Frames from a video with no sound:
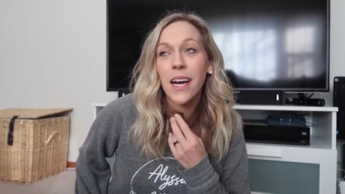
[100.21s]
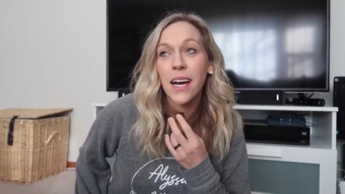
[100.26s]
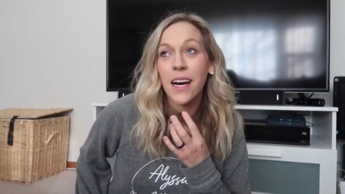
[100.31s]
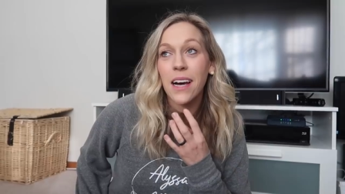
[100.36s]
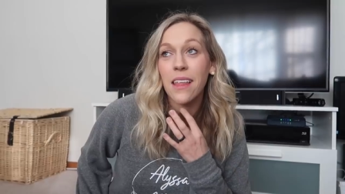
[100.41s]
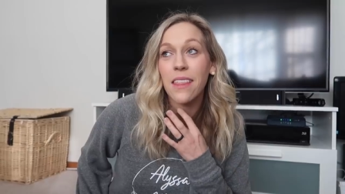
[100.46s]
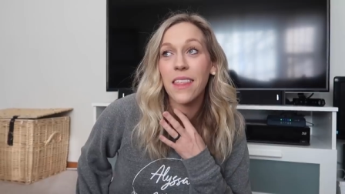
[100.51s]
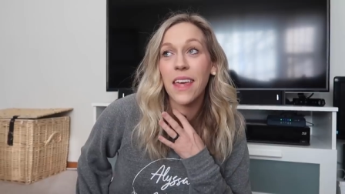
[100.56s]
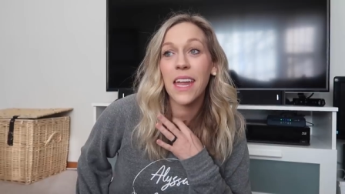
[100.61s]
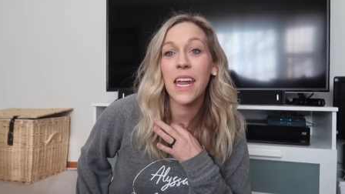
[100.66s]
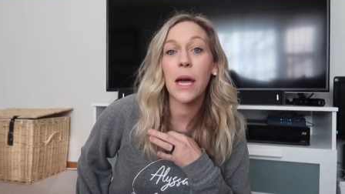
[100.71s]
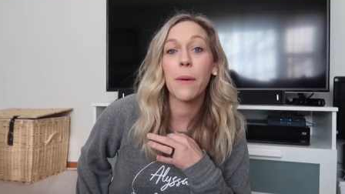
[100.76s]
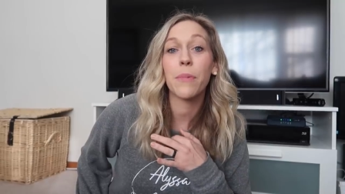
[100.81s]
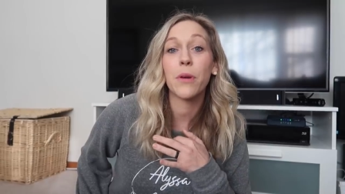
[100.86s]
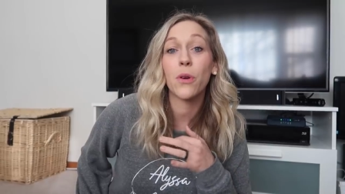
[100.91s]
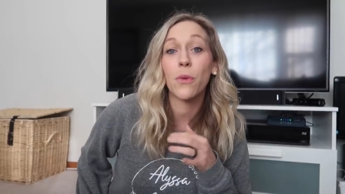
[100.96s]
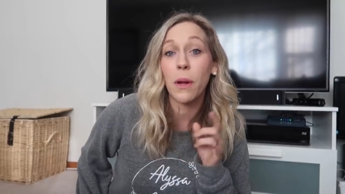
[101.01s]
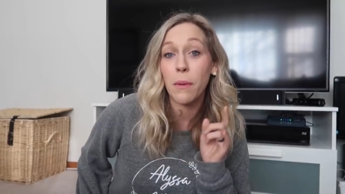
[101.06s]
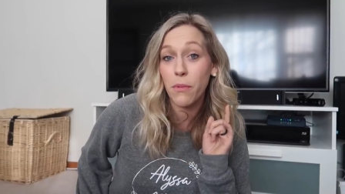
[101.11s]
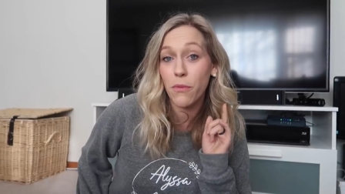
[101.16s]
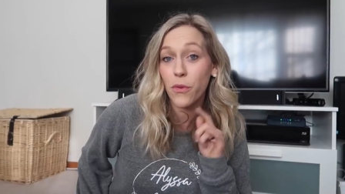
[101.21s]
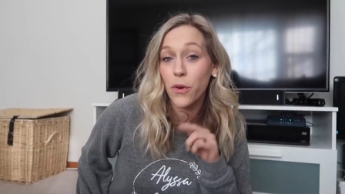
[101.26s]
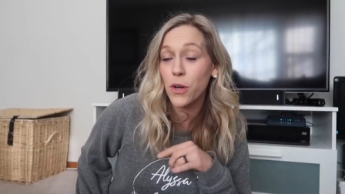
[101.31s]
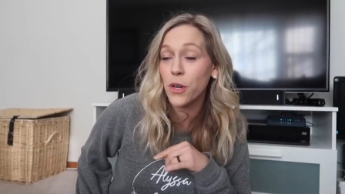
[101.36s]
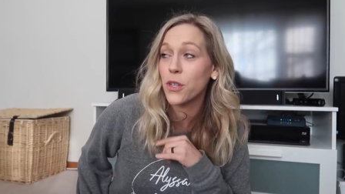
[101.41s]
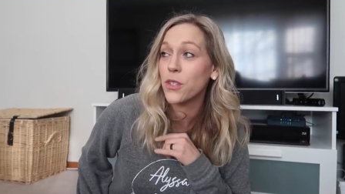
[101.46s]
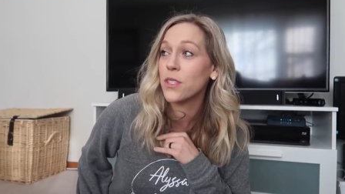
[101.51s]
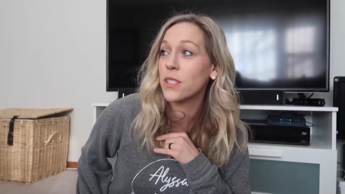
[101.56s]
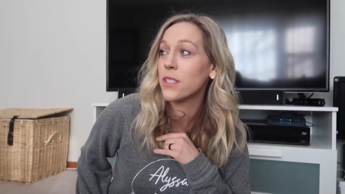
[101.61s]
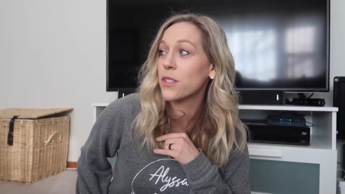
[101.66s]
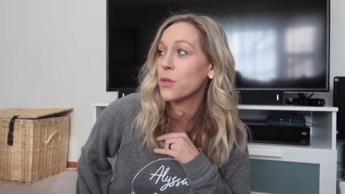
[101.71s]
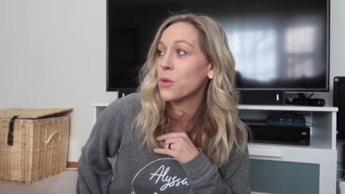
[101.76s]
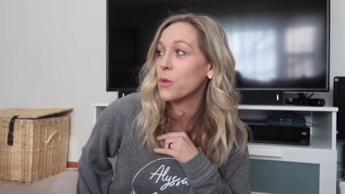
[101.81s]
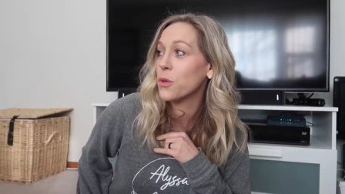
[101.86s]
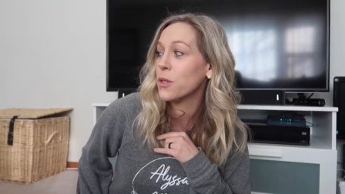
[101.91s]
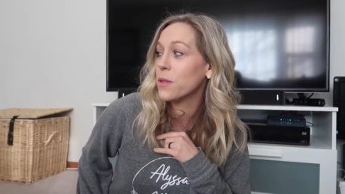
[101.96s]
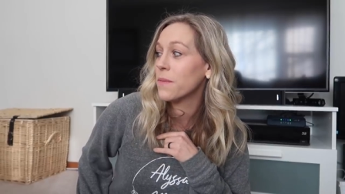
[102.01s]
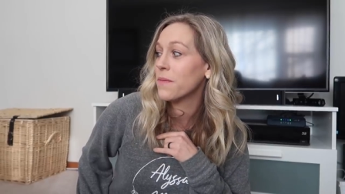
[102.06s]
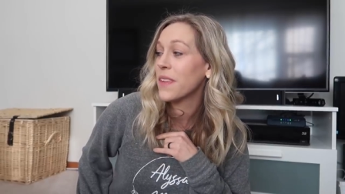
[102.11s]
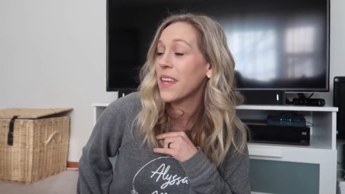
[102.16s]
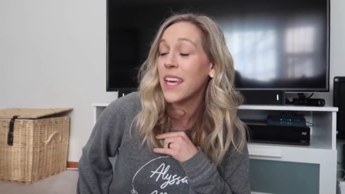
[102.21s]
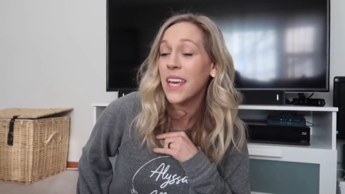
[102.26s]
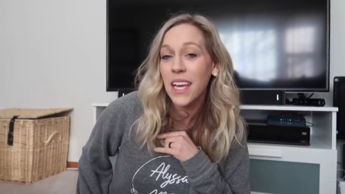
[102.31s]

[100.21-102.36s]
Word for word: Uh, that happened right before nursing school.